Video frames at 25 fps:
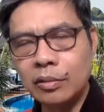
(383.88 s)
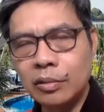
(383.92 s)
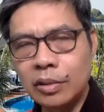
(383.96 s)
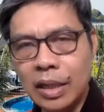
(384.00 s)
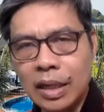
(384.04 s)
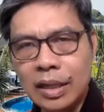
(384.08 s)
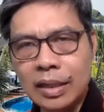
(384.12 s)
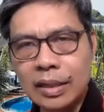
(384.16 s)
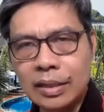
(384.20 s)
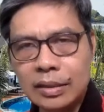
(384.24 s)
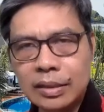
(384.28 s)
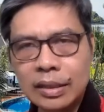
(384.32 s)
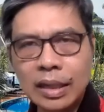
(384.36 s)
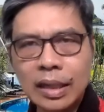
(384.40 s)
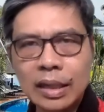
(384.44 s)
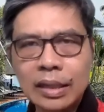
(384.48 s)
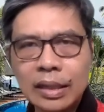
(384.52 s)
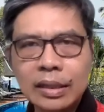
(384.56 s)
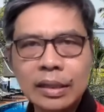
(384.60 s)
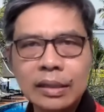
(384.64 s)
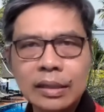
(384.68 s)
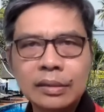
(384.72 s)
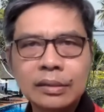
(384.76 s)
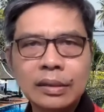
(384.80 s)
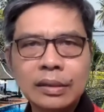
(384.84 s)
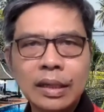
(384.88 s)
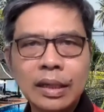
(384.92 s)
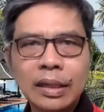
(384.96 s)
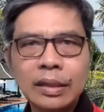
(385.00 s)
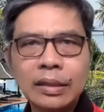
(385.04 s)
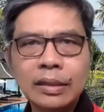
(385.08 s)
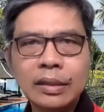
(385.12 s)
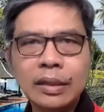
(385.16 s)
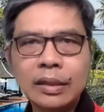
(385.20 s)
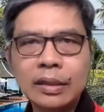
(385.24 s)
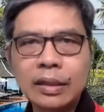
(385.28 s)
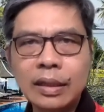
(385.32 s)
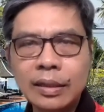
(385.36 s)
unang kasalanan
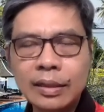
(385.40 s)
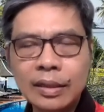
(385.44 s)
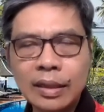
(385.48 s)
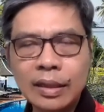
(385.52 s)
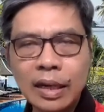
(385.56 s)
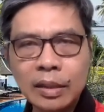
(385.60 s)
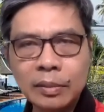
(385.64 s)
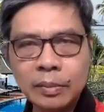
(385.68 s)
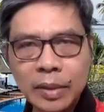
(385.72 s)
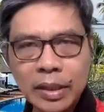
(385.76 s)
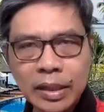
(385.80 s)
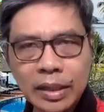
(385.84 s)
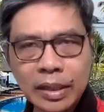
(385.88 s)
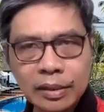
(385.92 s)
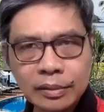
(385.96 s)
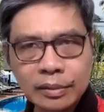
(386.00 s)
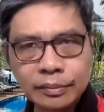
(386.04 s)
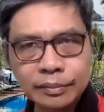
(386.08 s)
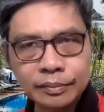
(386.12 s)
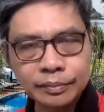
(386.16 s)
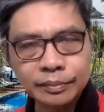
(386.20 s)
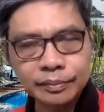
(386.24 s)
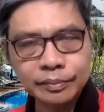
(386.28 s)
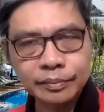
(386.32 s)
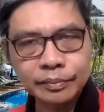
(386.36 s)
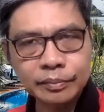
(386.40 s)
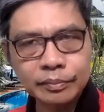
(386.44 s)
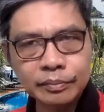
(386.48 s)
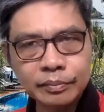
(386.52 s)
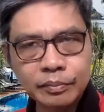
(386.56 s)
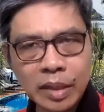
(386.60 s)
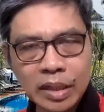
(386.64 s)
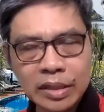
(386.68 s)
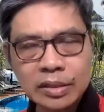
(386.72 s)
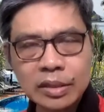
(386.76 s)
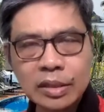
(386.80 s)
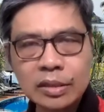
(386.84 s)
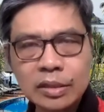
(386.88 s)
ay nadagdagan pa ng
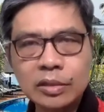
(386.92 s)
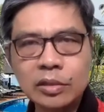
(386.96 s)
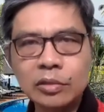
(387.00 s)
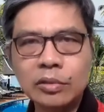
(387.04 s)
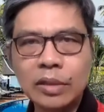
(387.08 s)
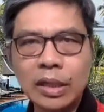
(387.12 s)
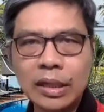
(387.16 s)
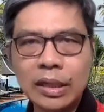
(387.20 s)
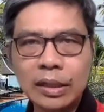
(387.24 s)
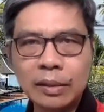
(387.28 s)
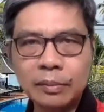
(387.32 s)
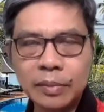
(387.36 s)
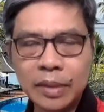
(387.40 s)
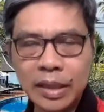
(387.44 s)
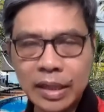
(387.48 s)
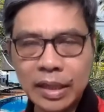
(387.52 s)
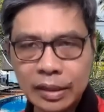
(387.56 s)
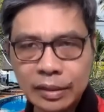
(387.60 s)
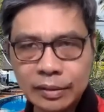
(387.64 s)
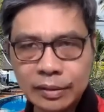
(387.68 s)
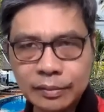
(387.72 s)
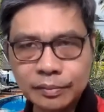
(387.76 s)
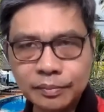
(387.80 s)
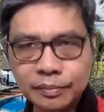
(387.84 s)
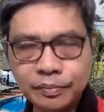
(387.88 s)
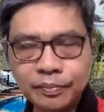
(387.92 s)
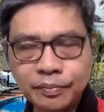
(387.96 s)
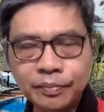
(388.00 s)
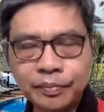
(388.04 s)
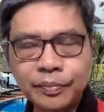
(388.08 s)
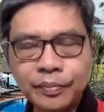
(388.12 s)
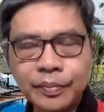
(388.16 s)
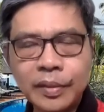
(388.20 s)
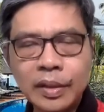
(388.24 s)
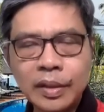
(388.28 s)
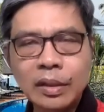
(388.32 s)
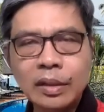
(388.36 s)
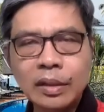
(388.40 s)
pagsisinungaling pa rin.
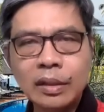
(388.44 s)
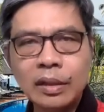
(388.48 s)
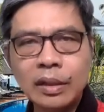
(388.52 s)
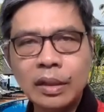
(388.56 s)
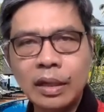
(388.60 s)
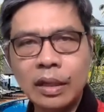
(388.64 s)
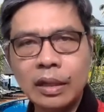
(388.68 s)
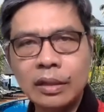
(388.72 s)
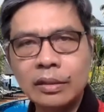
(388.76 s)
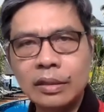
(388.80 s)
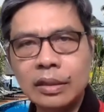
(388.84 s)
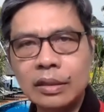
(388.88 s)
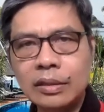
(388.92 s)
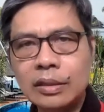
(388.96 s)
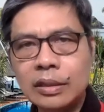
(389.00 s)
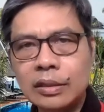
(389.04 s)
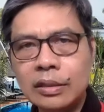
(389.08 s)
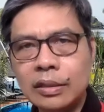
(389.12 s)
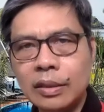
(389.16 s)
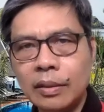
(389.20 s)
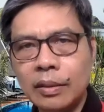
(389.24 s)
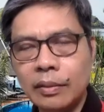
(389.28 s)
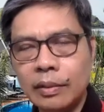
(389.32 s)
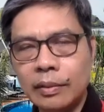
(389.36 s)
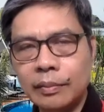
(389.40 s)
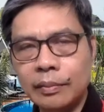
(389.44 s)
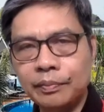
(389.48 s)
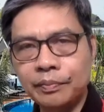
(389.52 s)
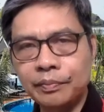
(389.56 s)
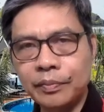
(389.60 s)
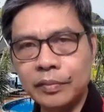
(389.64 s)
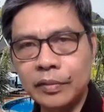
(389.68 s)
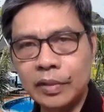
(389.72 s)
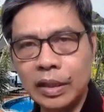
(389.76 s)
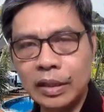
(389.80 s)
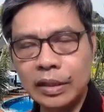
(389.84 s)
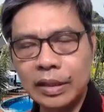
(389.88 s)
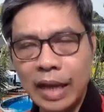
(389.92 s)
And this is the
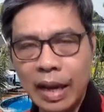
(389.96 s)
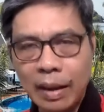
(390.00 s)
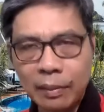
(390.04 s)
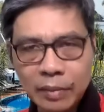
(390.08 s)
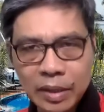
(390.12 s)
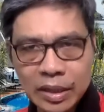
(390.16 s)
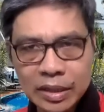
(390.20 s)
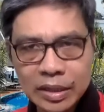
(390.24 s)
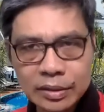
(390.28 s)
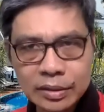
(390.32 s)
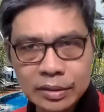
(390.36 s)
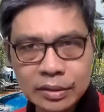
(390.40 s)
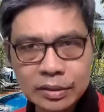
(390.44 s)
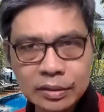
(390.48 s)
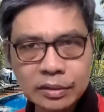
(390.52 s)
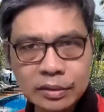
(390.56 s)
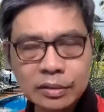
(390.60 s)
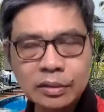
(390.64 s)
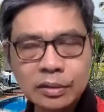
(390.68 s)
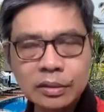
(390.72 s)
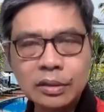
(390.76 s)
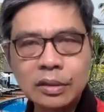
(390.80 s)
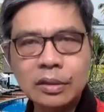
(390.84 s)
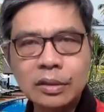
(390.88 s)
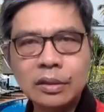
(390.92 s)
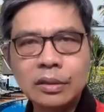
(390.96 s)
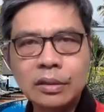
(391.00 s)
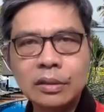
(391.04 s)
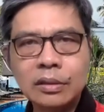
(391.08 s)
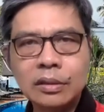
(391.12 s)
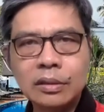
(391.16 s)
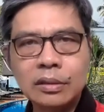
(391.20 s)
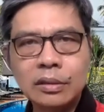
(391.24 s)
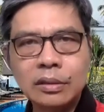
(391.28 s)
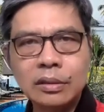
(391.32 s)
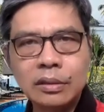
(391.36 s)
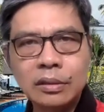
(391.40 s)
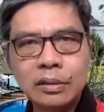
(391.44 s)
dynamics
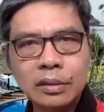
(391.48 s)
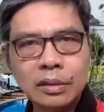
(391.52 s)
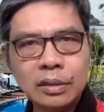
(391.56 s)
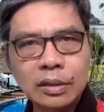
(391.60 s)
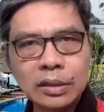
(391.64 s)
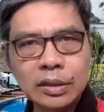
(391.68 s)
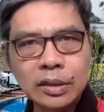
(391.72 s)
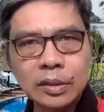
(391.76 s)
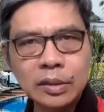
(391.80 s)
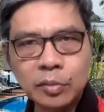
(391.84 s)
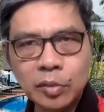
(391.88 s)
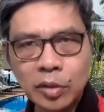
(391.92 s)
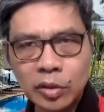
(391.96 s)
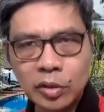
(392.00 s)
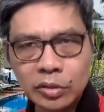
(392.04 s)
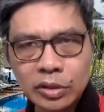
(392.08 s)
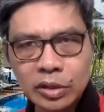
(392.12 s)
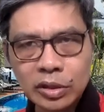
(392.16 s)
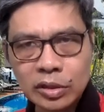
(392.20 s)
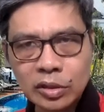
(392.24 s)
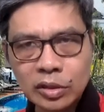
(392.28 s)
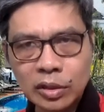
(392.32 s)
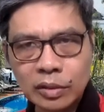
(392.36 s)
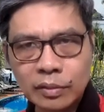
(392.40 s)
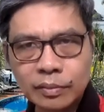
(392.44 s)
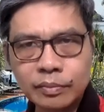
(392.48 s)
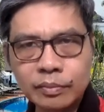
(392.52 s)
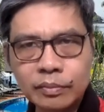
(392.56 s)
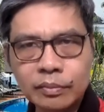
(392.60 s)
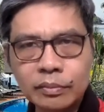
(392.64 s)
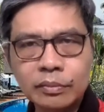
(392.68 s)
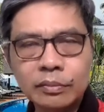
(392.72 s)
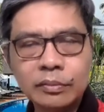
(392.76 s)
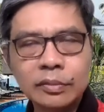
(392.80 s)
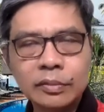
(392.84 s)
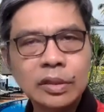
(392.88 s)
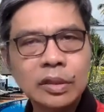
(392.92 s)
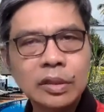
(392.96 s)
and the process of
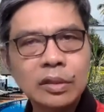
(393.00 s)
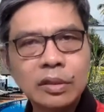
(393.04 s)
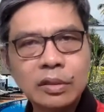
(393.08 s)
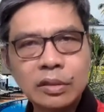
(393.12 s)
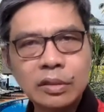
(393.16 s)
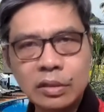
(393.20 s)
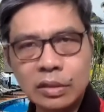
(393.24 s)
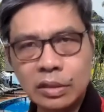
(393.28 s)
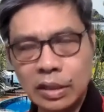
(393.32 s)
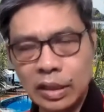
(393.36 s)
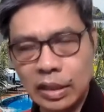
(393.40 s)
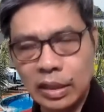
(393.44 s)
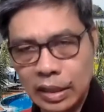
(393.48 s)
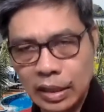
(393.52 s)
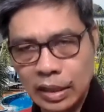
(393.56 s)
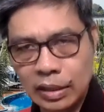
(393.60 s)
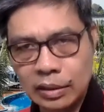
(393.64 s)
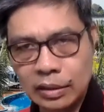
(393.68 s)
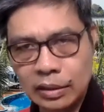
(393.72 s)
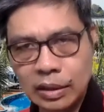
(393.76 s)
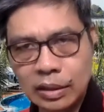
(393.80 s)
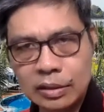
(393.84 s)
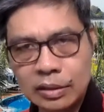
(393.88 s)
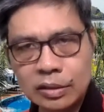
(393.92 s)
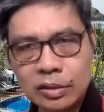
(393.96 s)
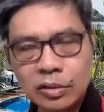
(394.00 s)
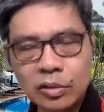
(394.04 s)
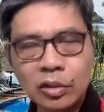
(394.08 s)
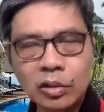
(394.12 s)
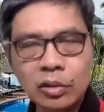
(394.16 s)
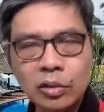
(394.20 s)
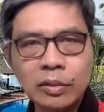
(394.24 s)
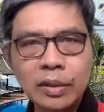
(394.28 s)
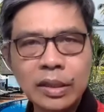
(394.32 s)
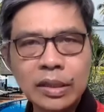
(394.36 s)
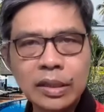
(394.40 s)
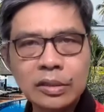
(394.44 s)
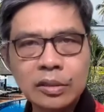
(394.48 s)
sinning. It's
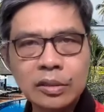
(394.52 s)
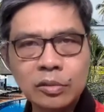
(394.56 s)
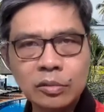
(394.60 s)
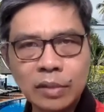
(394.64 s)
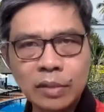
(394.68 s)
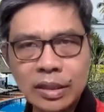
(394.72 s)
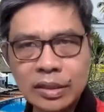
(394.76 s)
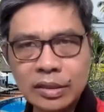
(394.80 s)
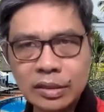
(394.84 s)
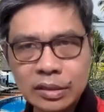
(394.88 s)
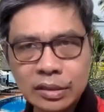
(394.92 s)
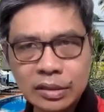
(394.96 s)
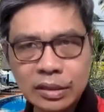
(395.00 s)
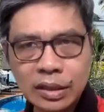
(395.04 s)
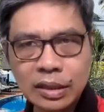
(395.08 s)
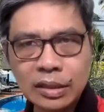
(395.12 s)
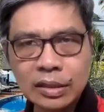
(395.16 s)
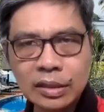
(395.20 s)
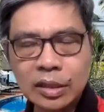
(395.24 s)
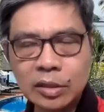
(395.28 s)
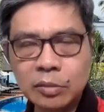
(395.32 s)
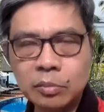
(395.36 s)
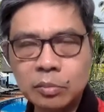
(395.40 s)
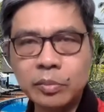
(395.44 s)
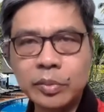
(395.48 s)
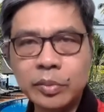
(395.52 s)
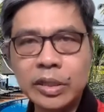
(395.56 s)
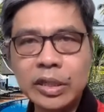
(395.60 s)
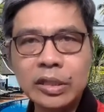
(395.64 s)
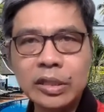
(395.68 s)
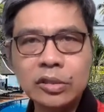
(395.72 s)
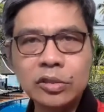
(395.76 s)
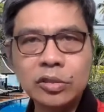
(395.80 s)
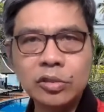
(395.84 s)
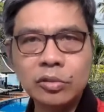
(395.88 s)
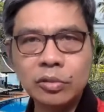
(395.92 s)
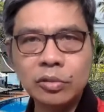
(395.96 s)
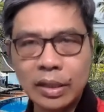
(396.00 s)
always one sin that
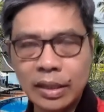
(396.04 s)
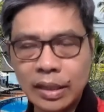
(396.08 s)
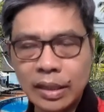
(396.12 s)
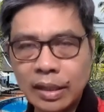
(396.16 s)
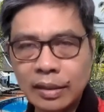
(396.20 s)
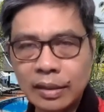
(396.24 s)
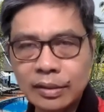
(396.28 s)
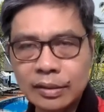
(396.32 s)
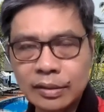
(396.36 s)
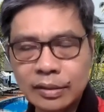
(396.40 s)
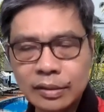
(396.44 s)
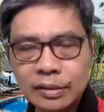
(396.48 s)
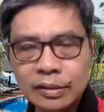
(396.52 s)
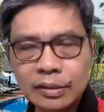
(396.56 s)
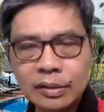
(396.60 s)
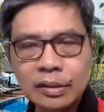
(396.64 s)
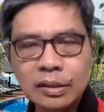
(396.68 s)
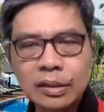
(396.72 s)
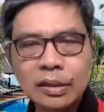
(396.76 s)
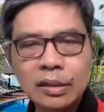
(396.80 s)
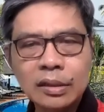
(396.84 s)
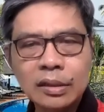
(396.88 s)
breeds to another.